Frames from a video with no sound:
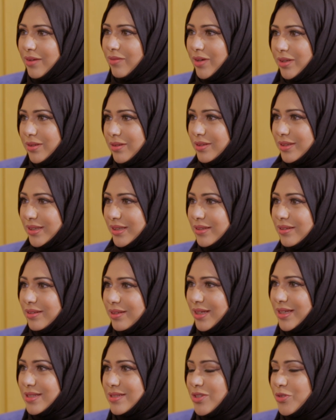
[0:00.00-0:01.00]
whether the girl
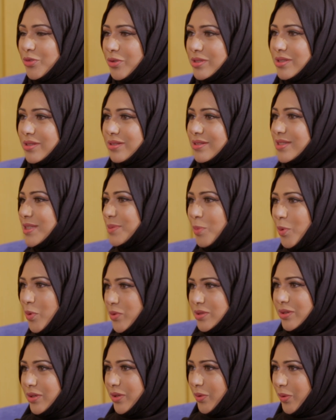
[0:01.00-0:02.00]
is interested in
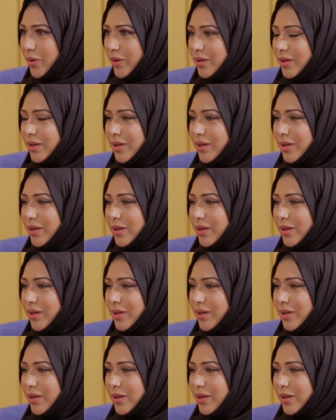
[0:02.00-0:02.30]
sports or not.